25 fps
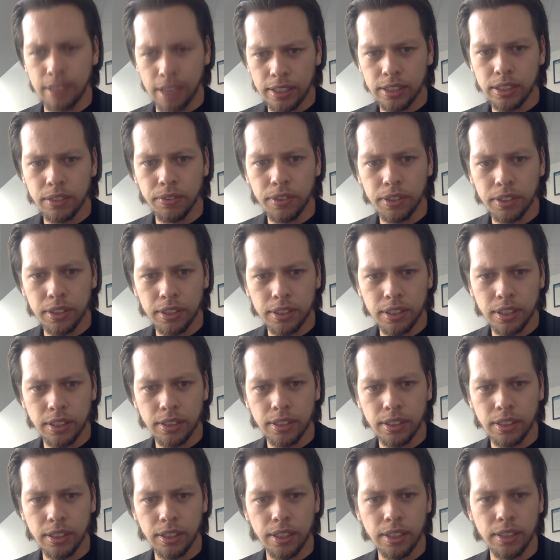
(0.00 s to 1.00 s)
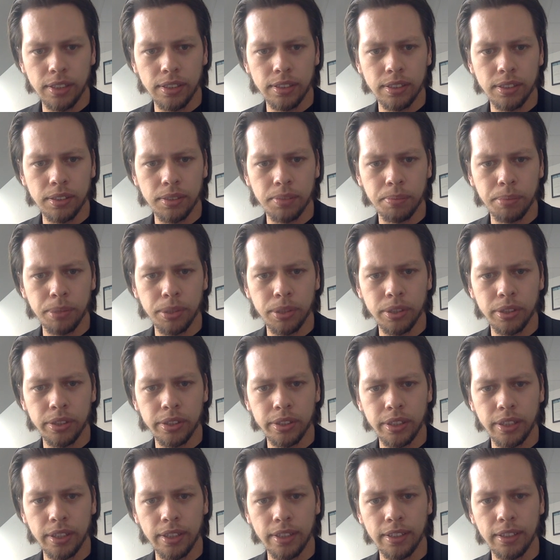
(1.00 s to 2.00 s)
extroverted sensing,
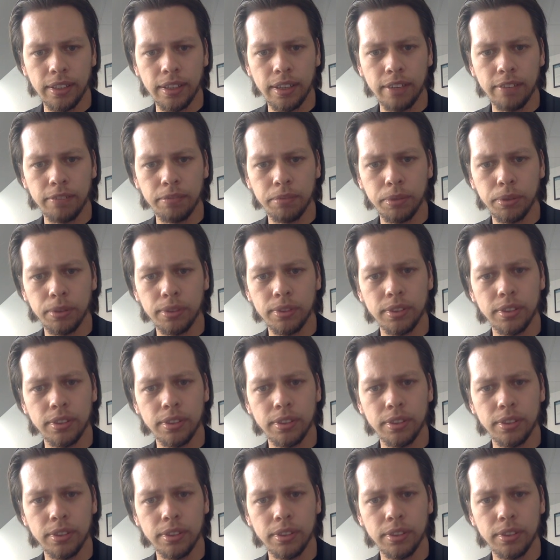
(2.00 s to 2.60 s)
interspersed telegraph poles,